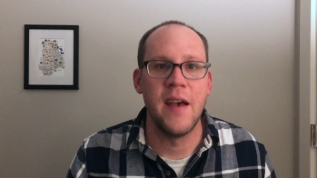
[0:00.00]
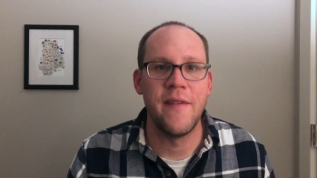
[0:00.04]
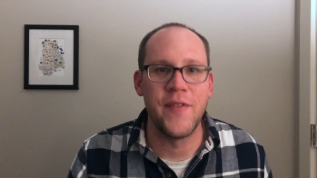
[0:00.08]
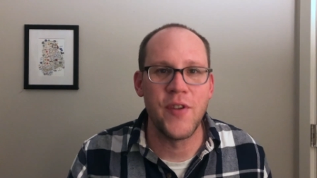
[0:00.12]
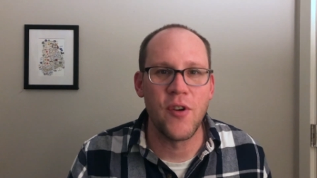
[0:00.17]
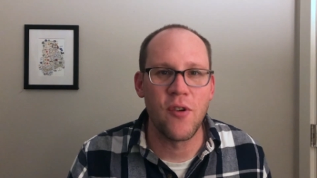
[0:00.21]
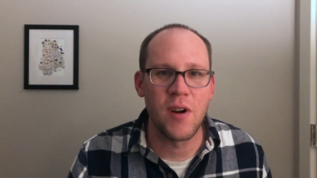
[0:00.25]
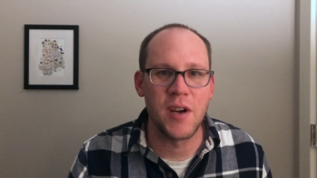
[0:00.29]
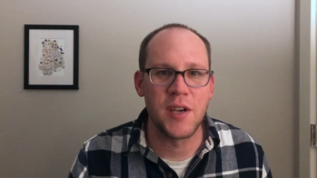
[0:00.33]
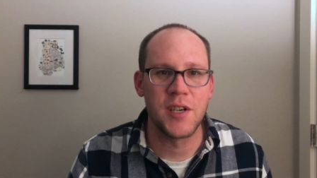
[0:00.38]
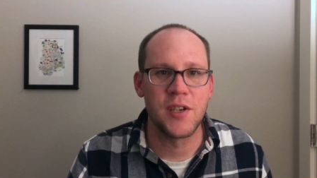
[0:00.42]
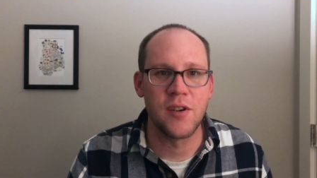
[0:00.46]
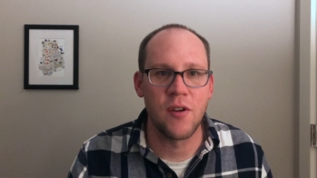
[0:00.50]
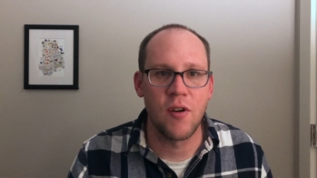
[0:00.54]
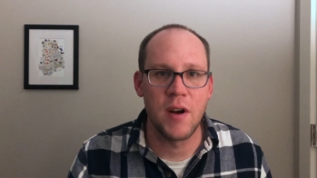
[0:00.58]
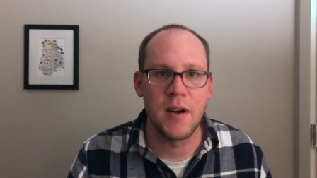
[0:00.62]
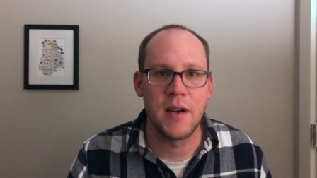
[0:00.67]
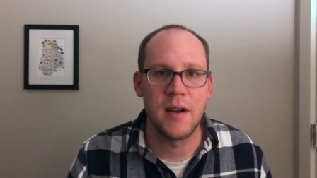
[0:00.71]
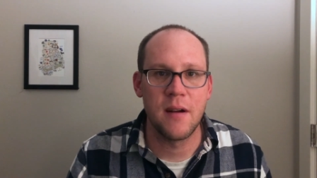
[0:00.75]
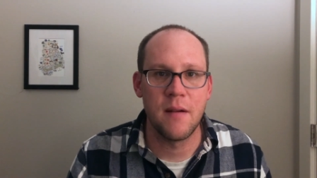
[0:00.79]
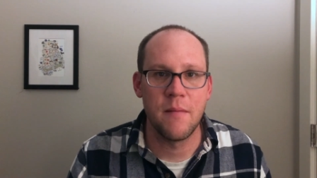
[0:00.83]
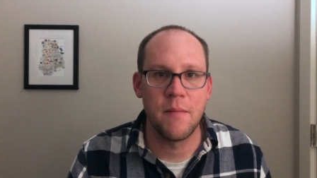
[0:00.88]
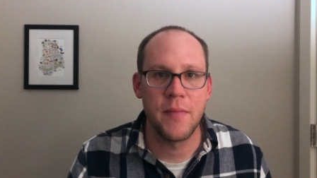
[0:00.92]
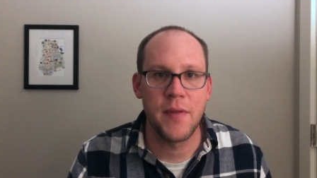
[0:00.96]
you're a
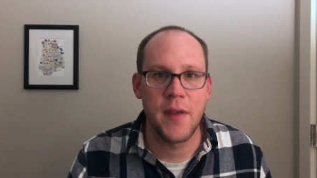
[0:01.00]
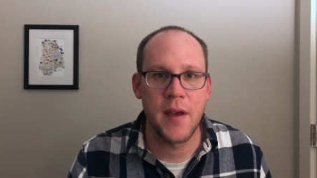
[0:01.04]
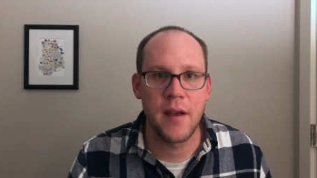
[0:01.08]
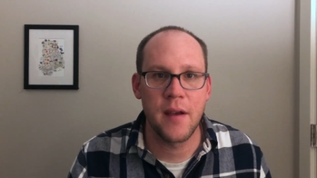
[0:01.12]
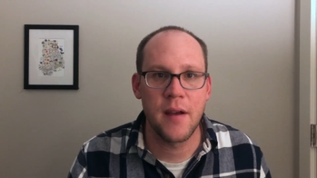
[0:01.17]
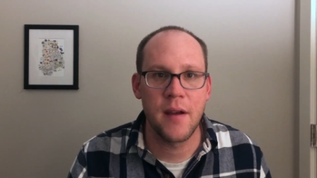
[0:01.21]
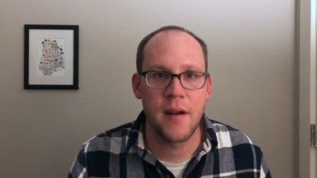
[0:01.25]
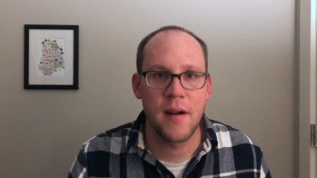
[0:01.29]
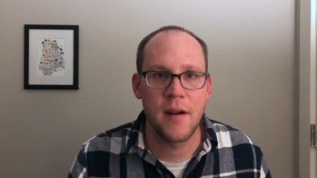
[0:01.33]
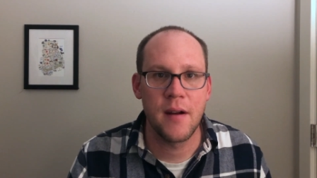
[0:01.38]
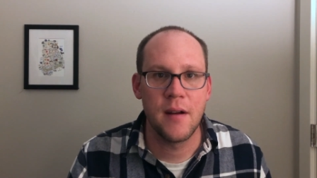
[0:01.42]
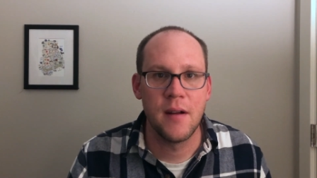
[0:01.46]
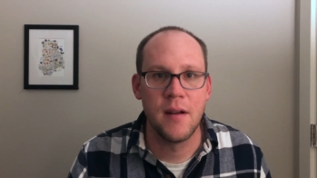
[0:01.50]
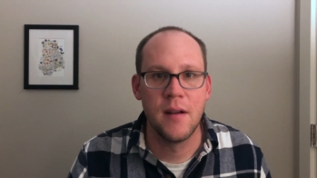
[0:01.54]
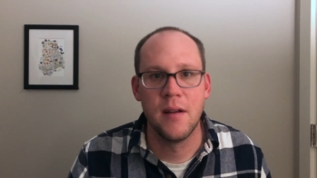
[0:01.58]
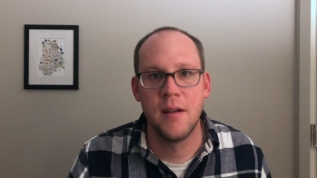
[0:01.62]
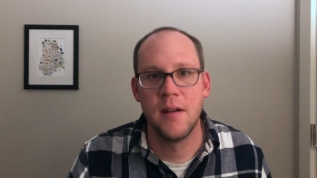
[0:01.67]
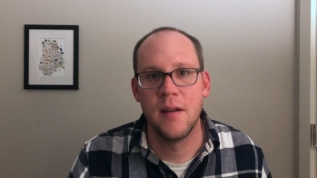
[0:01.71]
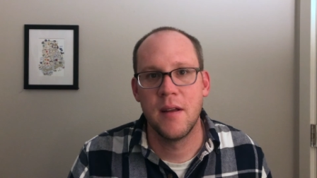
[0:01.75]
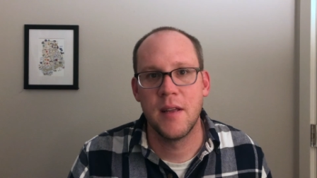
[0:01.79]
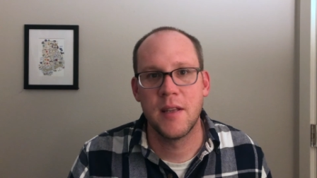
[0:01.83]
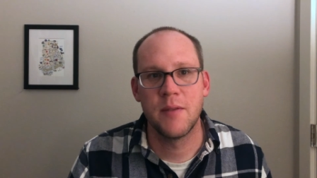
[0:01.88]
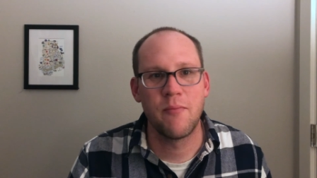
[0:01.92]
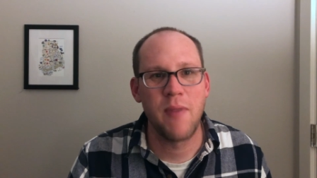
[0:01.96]
short-term thinker,
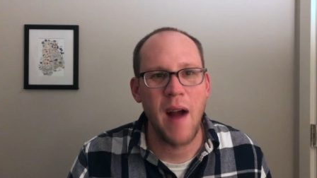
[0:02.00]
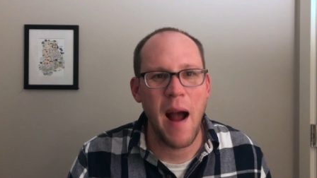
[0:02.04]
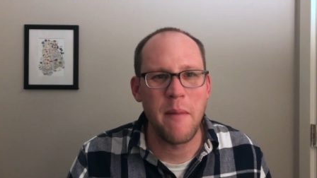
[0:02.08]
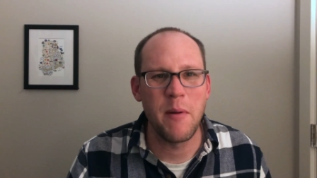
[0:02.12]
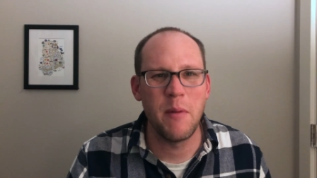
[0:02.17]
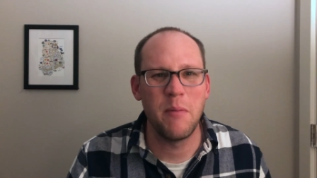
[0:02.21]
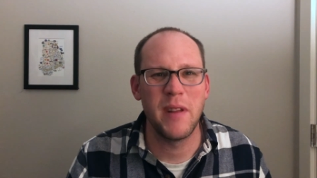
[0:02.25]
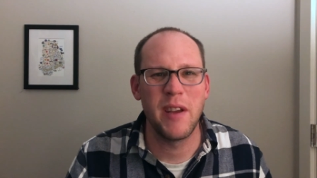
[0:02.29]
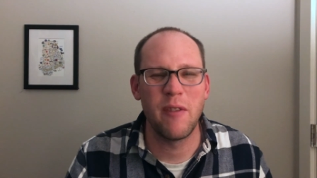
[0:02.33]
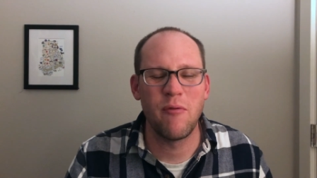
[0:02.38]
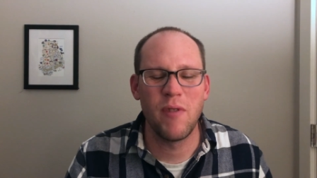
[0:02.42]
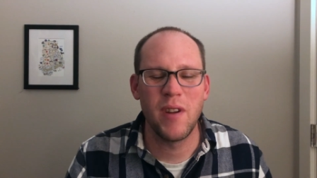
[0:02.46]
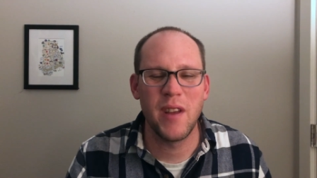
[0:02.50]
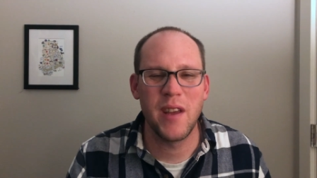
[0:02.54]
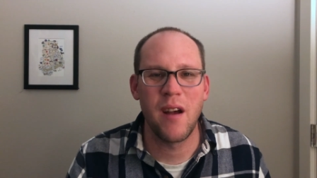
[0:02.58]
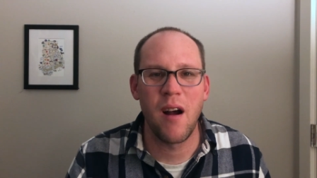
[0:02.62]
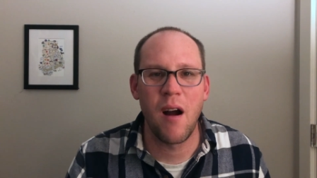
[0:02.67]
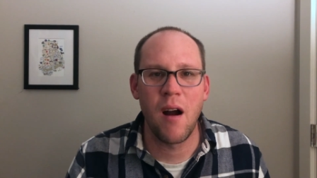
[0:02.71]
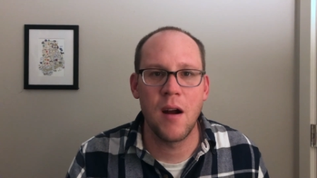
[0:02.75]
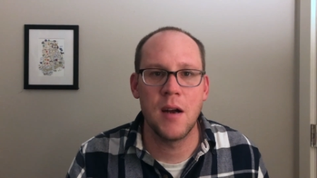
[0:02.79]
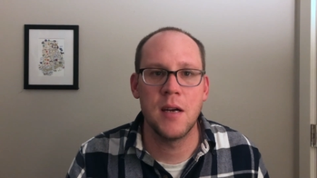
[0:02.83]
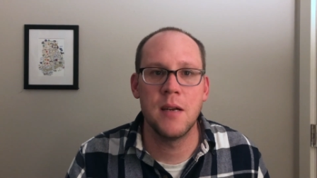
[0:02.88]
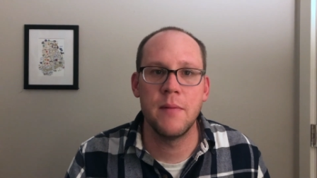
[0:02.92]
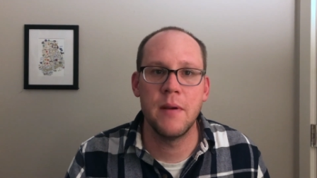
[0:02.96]
it's probably really
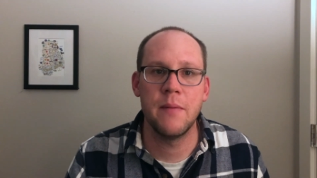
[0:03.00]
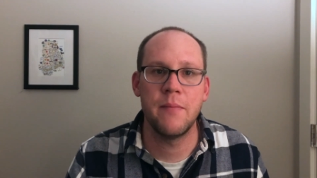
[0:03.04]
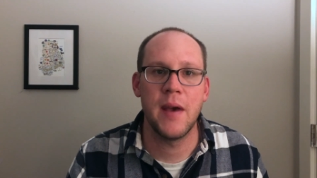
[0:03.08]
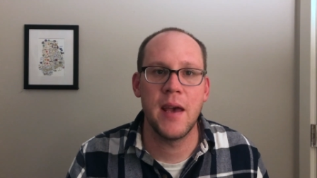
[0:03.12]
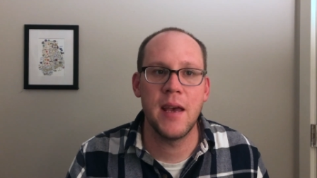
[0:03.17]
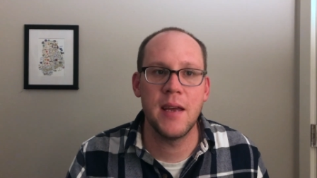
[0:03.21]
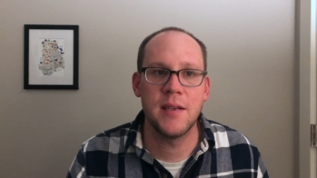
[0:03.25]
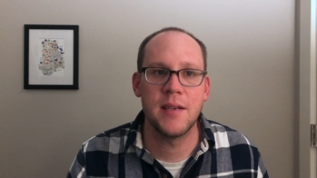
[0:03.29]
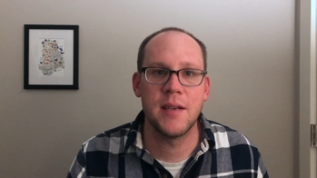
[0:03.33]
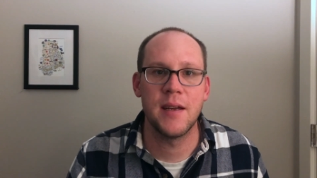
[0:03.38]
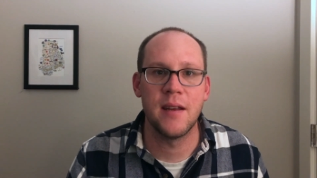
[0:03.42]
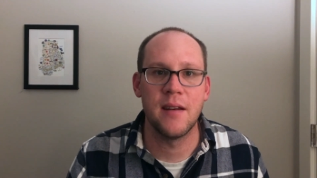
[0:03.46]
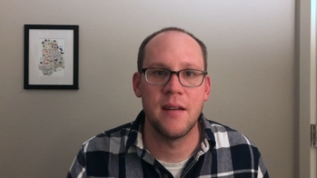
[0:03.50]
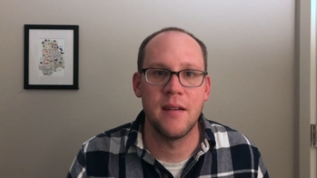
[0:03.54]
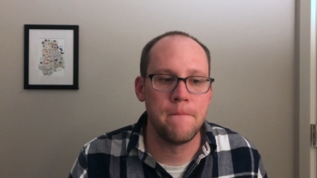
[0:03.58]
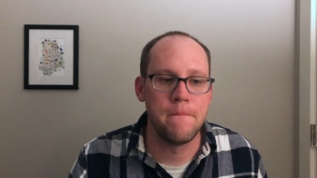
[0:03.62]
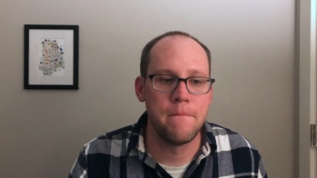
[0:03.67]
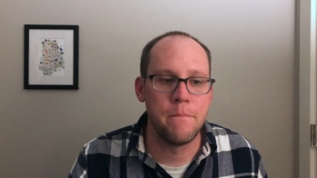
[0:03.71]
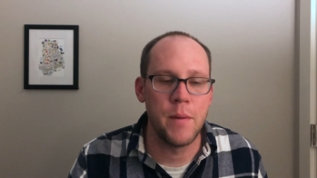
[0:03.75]
hard to be patient.